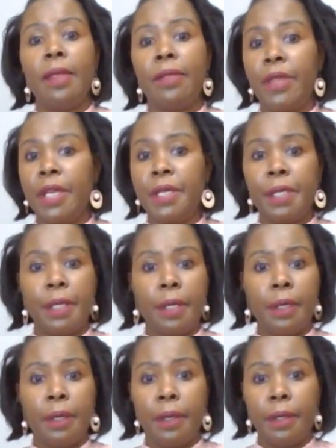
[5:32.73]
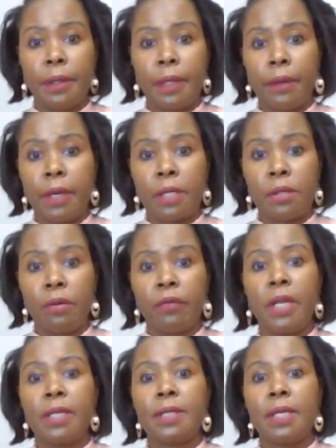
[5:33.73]
They need a director of
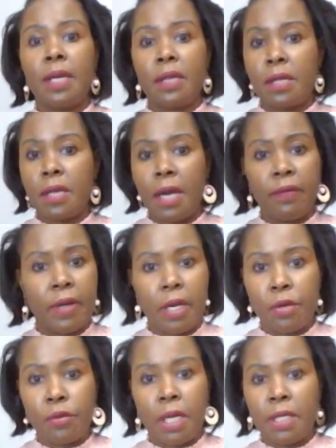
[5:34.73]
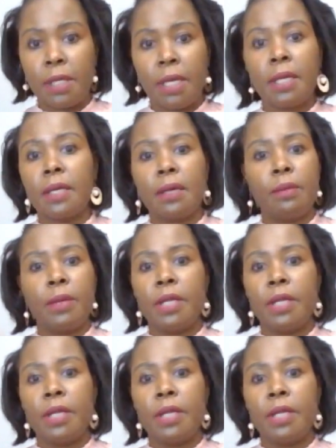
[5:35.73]
nursing, and then they have an educator under them,